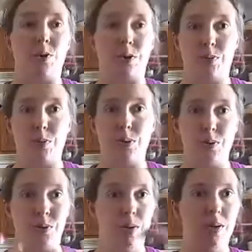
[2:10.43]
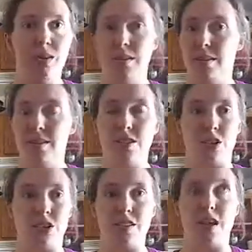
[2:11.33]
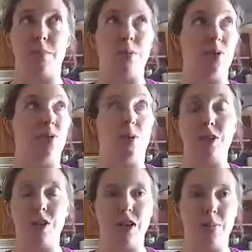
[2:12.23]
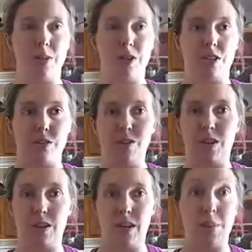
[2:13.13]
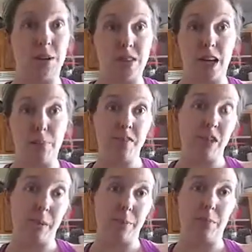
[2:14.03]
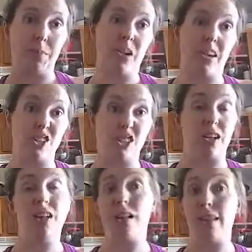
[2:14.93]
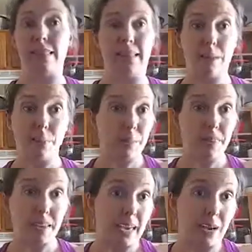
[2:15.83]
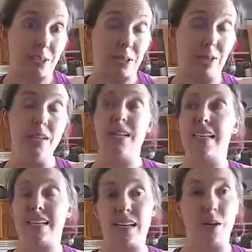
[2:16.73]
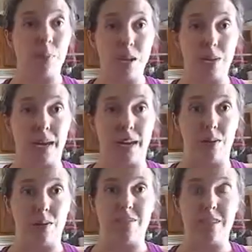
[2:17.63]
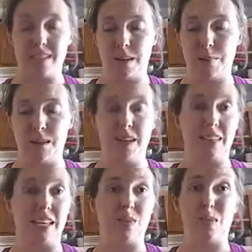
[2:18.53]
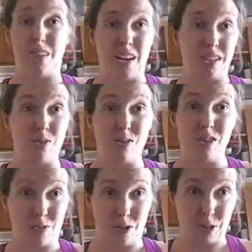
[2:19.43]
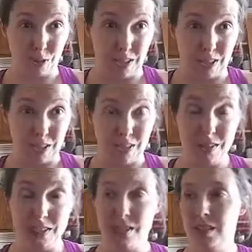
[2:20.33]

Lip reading: go through, start at the top, go through all your cupboards, you know, start up on top if you keep it up there, actually climb up on the counter, take a peek around. If it's something that you have not used in over 2 years,